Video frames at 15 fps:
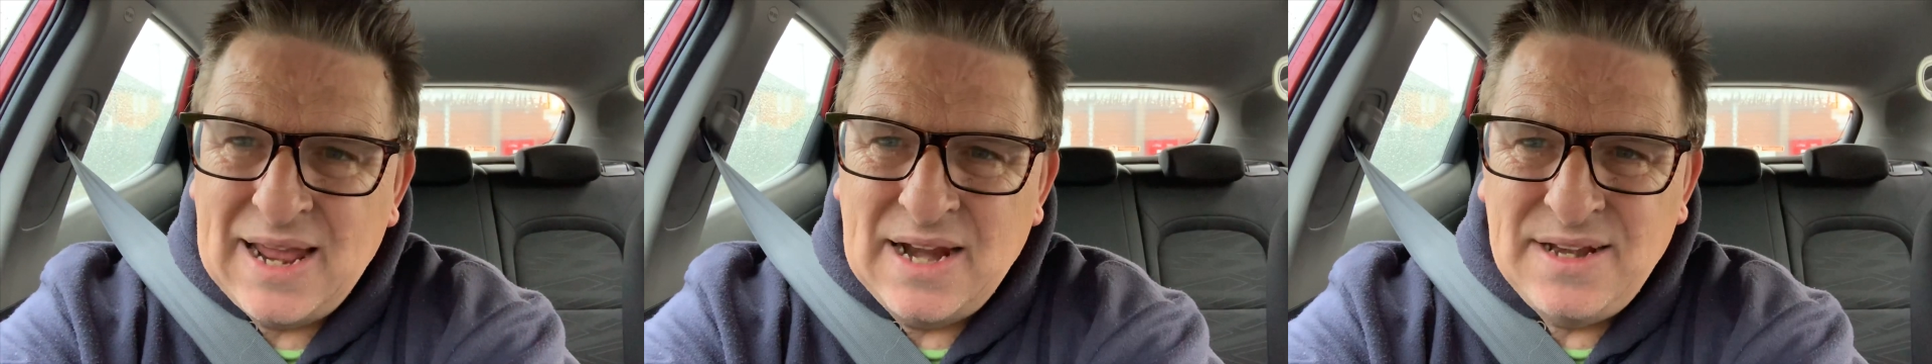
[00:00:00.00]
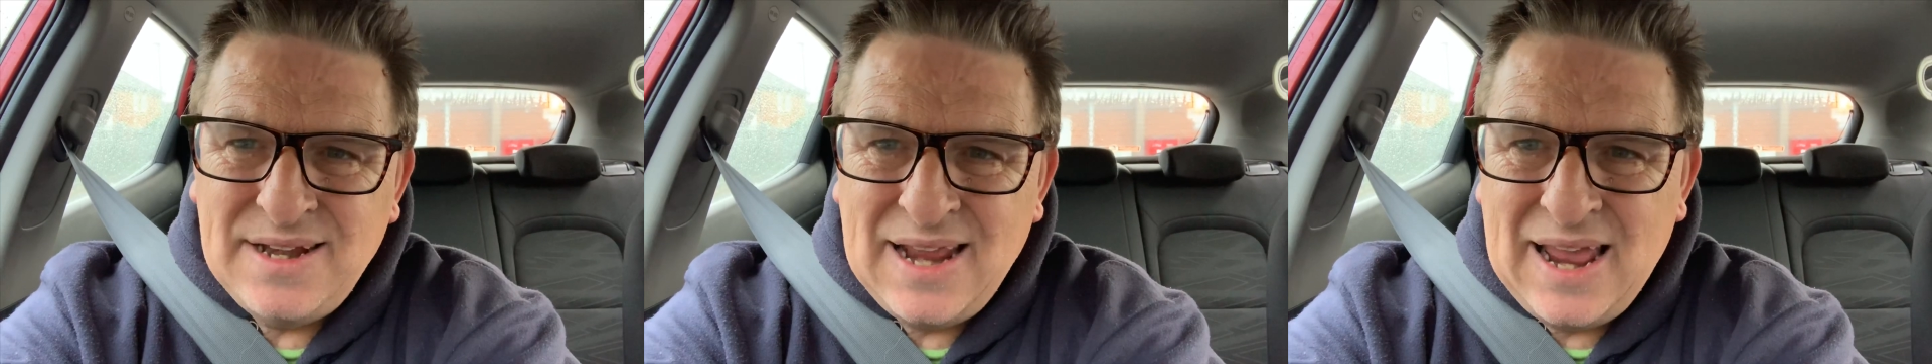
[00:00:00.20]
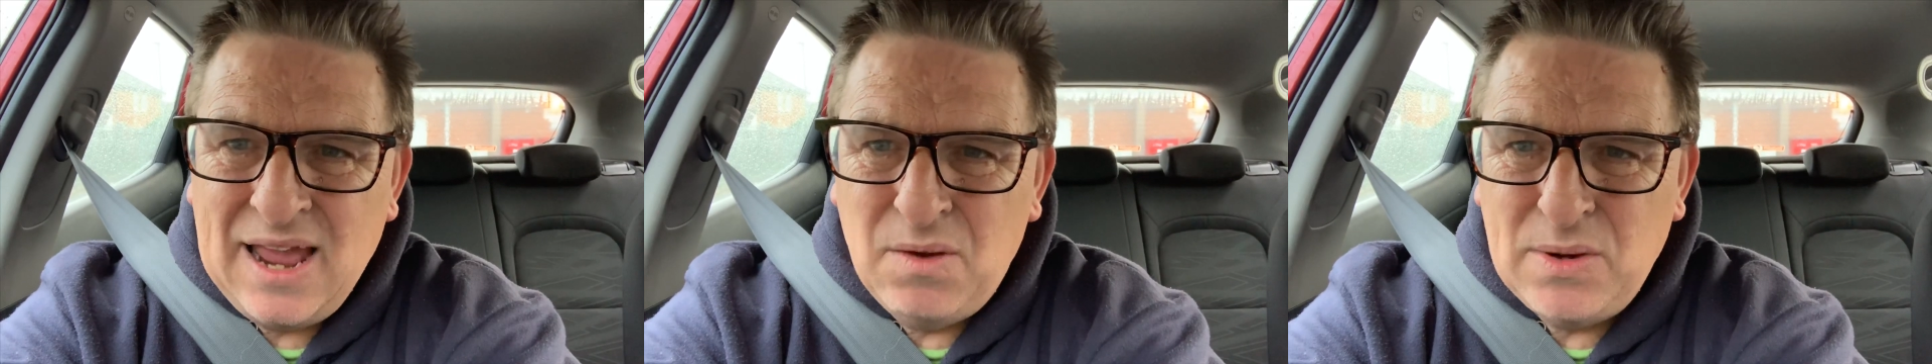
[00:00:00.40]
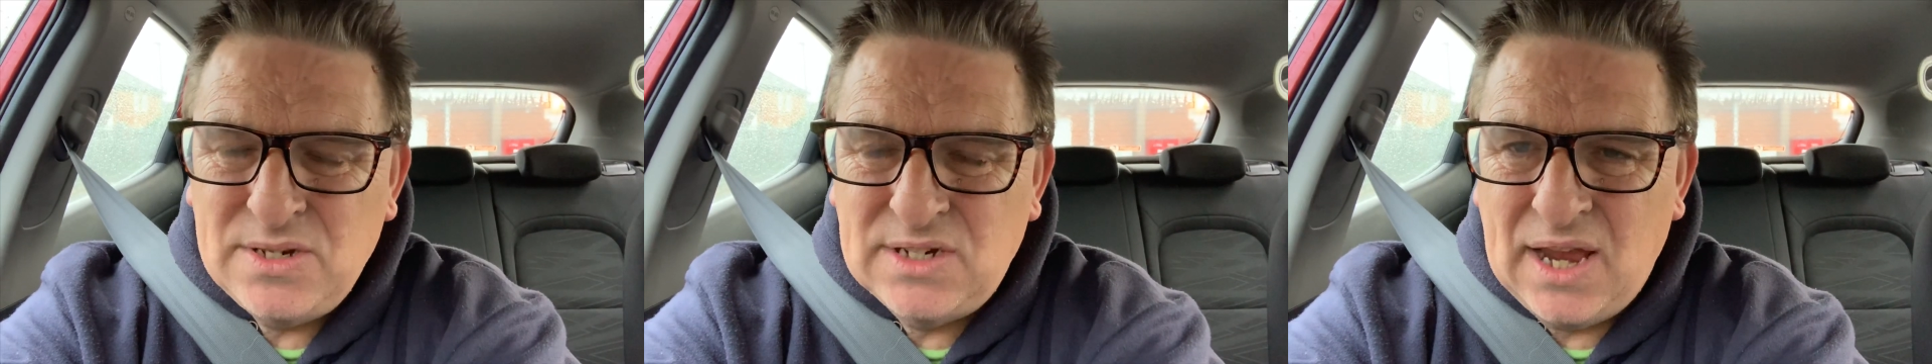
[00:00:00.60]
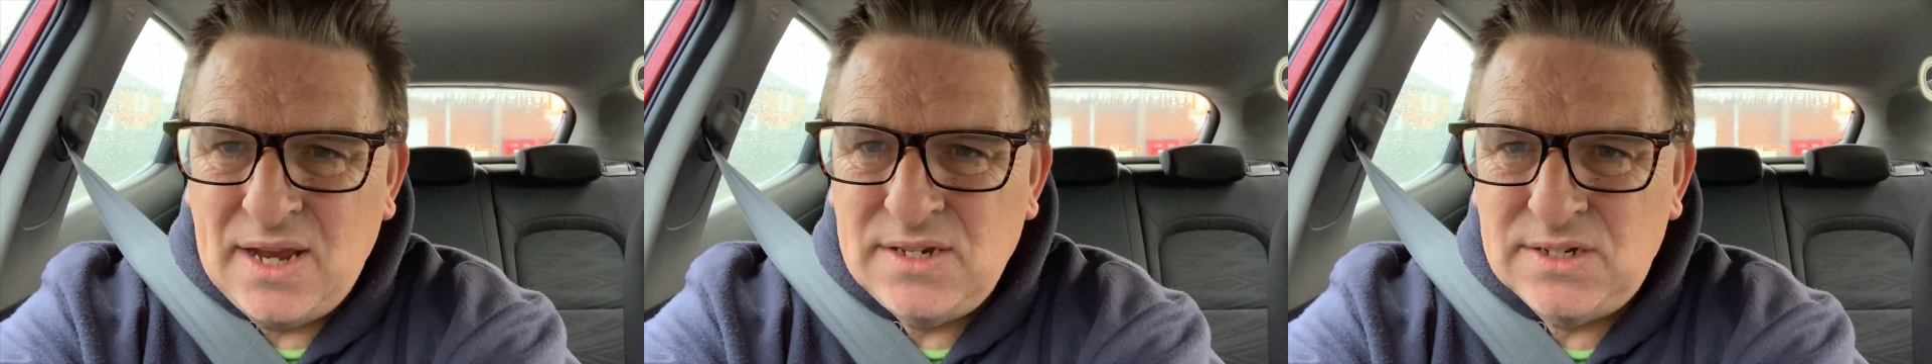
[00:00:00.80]
and now
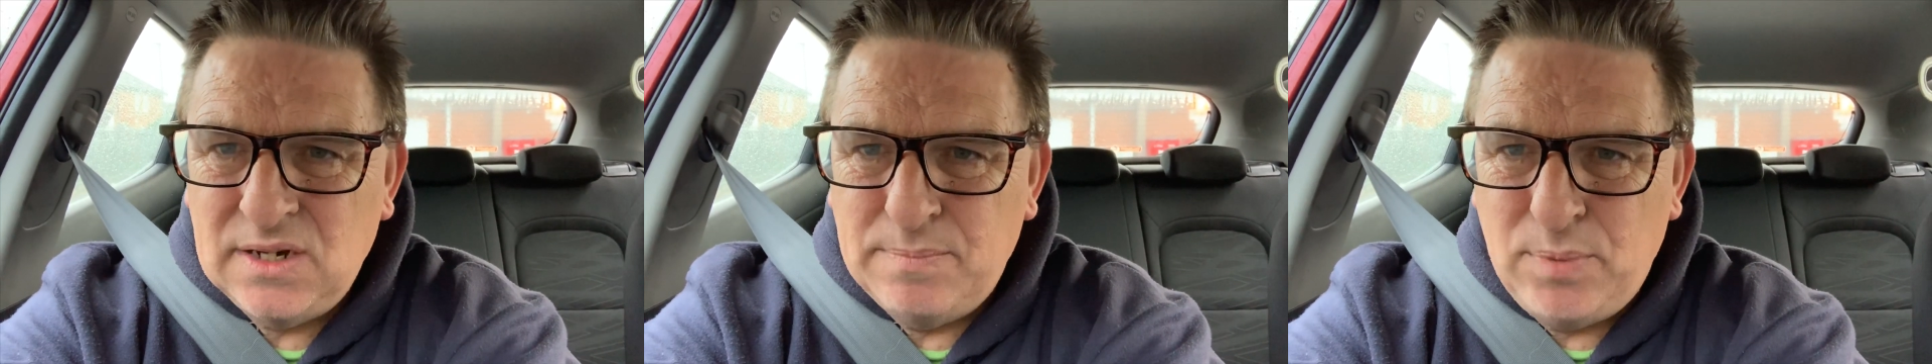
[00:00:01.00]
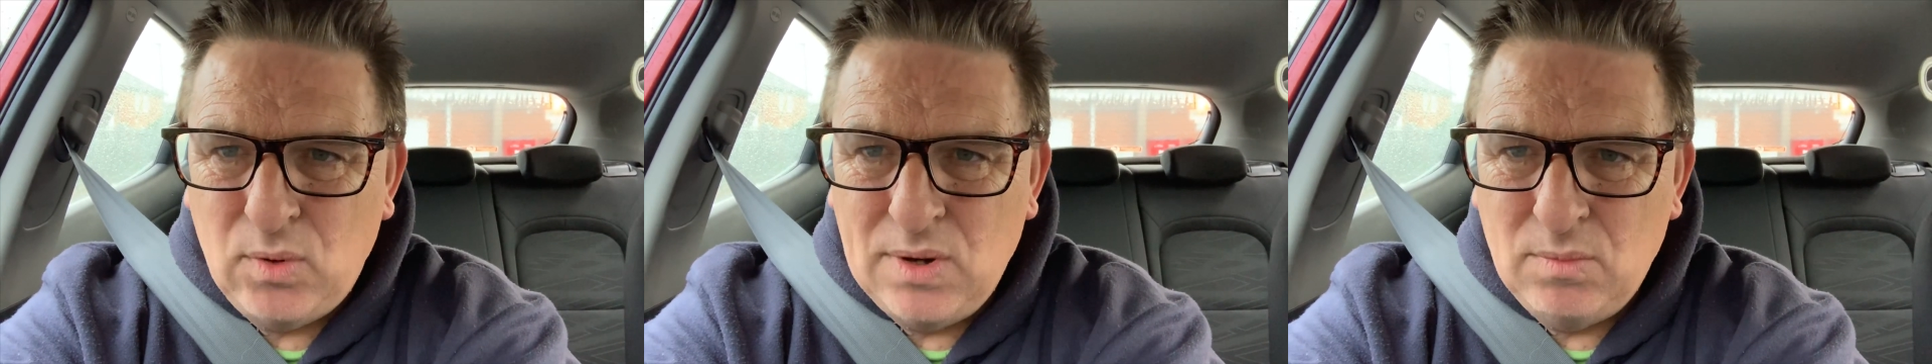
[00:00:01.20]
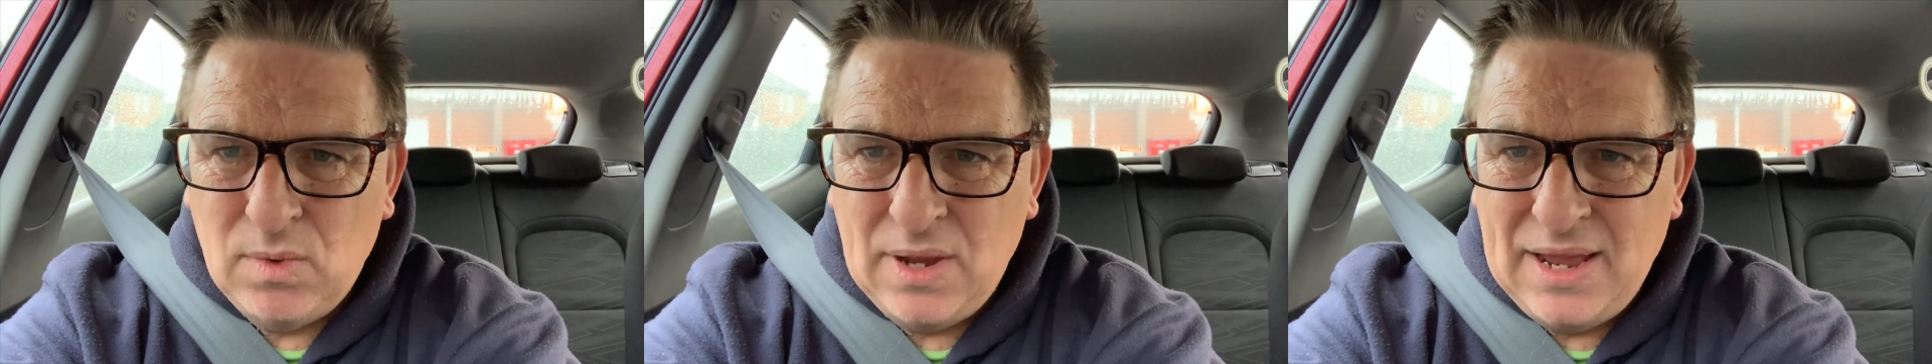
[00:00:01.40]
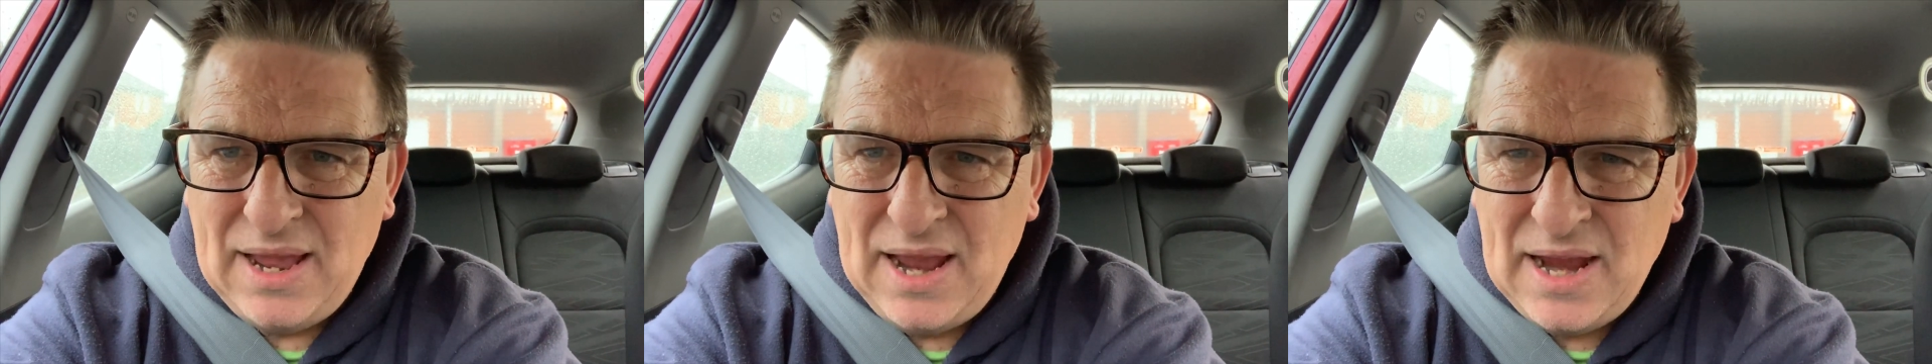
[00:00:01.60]
it's getting to the point where